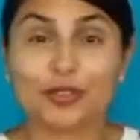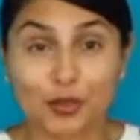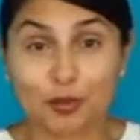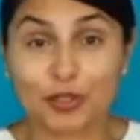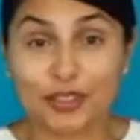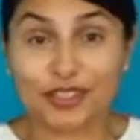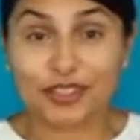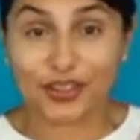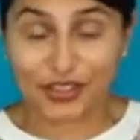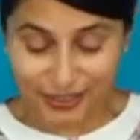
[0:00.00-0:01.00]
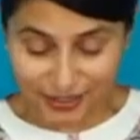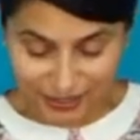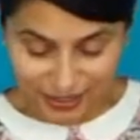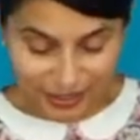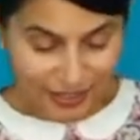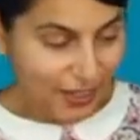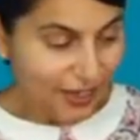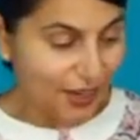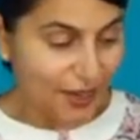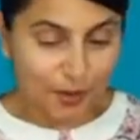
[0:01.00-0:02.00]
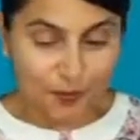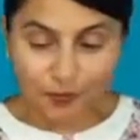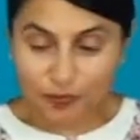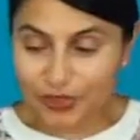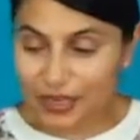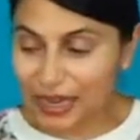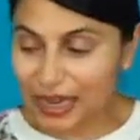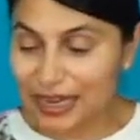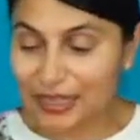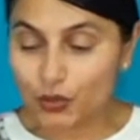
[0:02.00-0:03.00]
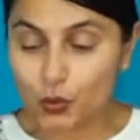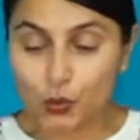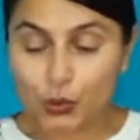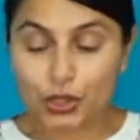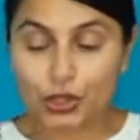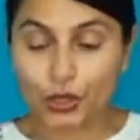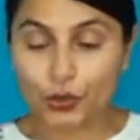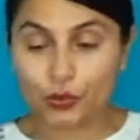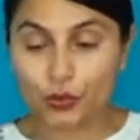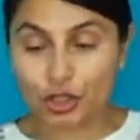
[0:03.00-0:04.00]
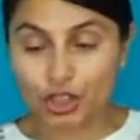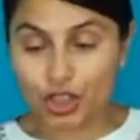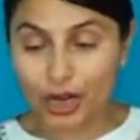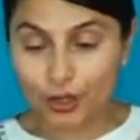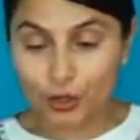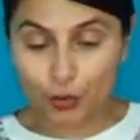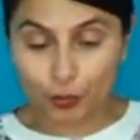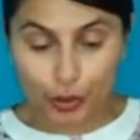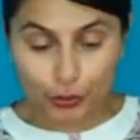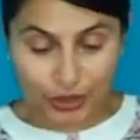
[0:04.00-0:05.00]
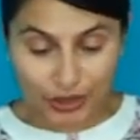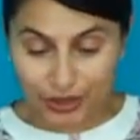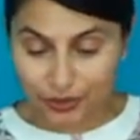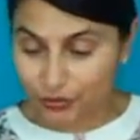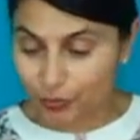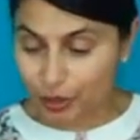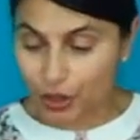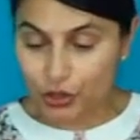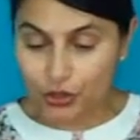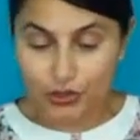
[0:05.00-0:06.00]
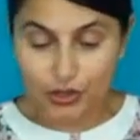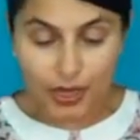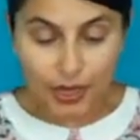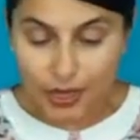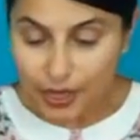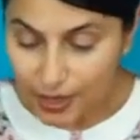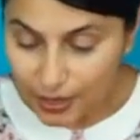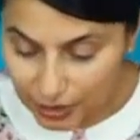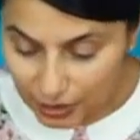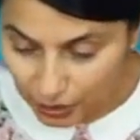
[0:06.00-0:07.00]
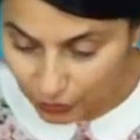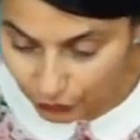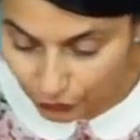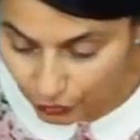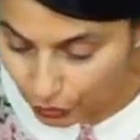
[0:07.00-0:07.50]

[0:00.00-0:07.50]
drop to the side. And also check your motif because if